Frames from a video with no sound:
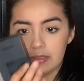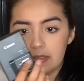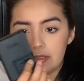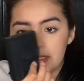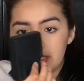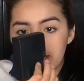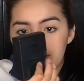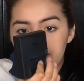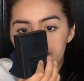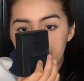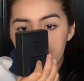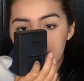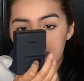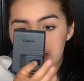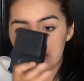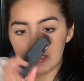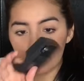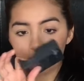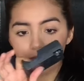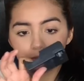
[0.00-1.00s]
So yeah,
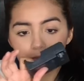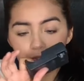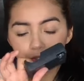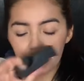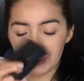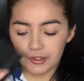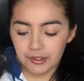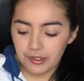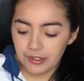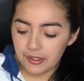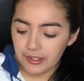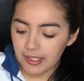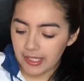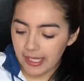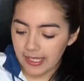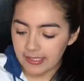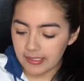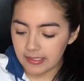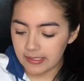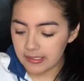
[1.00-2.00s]
it's the original
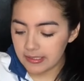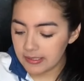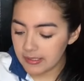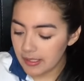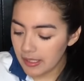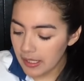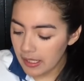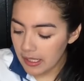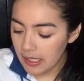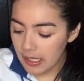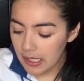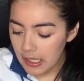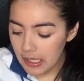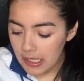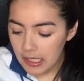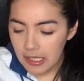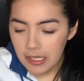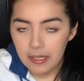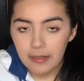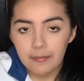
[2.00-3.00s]
Canon
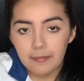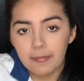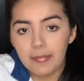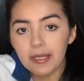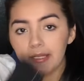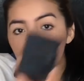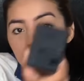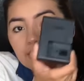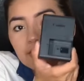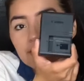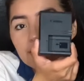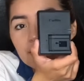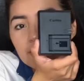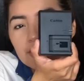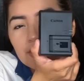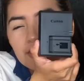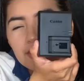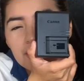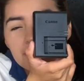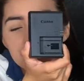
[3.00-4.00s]
battery
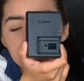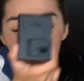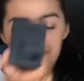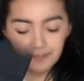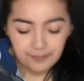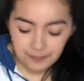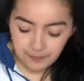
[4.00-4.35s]
charger.